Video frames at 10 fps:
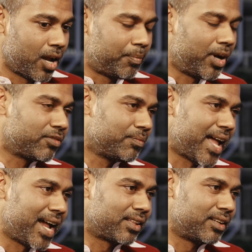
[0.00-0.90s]
Apart from
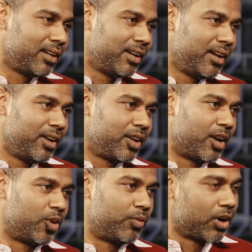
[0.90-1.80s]
that,
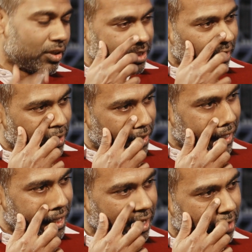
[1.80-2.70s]
we're also
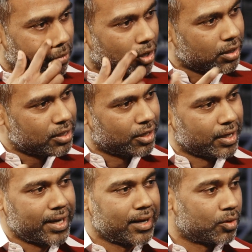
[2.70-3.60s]
looking at
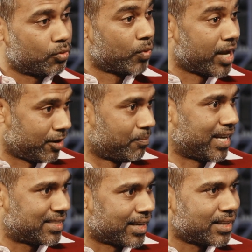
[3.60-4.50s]
partnering where it
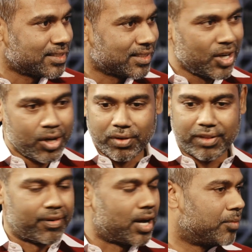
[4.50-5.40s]
makes sense with
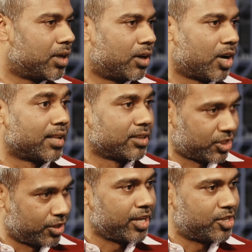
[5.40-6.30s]
pharma or other
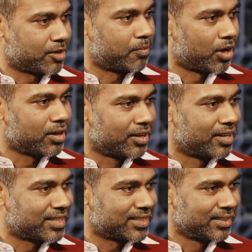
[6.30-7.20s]
strategic
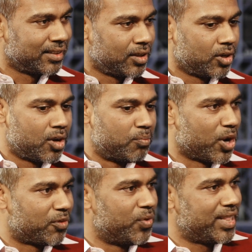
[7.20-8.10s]
partners,
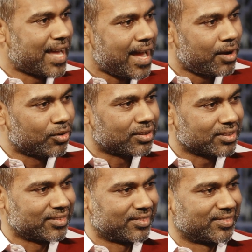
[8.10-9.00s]
but without,
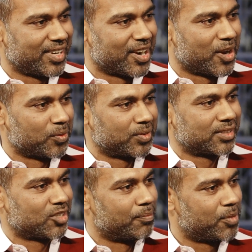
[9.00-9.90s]

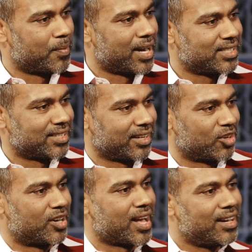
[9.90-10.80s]
compromising
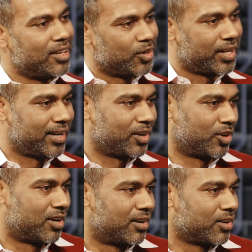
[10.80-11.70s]
or diluting
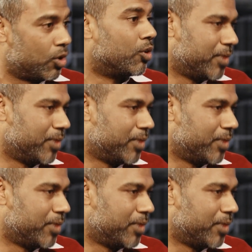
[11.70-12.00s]
on our core